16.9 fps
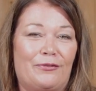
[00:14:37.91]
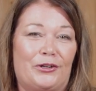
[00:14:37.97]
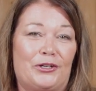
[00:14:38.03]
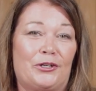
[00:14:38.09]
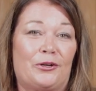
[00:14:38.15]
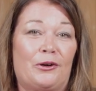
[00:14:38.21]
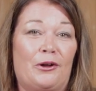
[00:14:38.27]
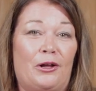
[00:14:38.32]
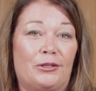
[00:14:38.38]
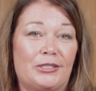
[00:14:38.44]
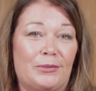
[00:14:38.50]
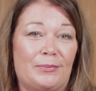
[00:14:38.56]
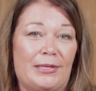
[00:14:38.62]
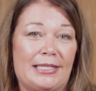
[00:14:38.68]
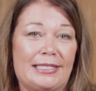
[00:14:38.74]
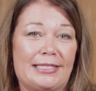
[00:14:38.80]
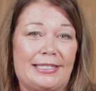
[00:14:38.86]
for your
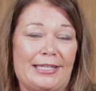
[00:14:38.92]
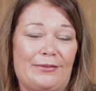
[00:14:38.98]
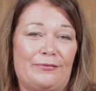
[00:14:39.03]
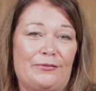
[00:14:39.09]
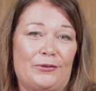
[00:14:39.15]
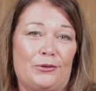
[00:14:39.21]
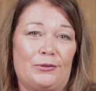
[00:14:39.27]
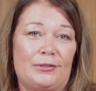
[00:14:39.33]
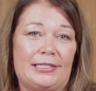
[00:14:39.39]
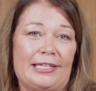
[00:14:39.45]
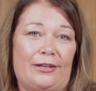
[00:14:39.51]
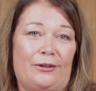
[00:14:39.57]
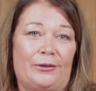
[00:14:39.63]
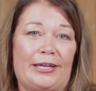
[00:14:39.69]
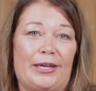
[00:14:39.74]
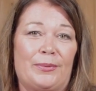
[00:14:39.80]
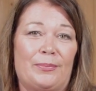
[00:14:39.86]
ultimate seafood
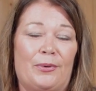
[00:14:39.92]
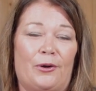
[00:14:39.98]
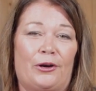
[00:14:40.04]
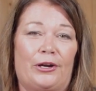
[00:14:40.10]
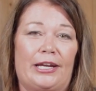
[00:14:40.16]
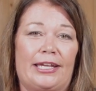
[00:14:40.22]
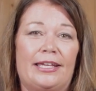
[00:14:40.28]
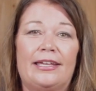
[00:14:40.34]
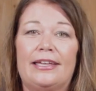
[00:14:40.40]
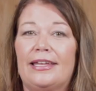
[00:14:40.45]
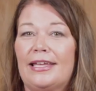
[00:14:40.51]
tailgate party.